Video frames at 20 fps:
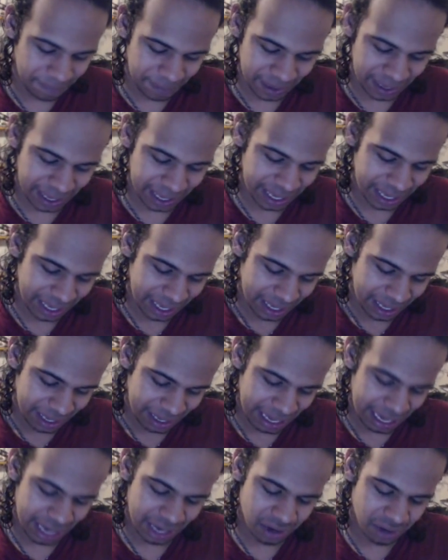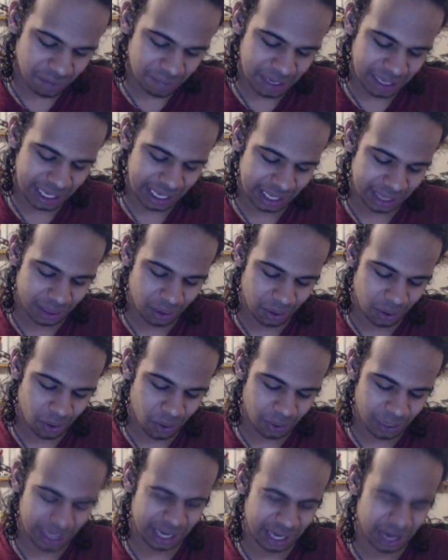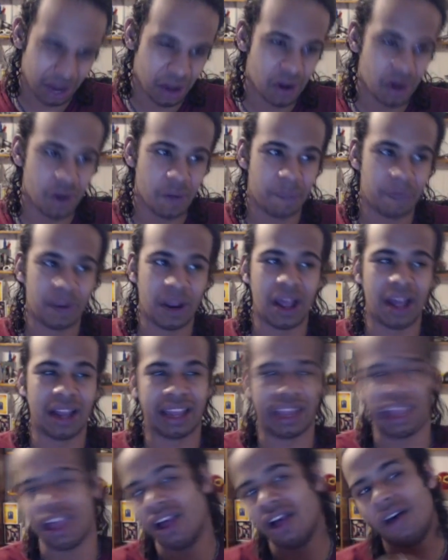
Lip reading: But and I don't mean, like, the whole, like, oh, blonde, like,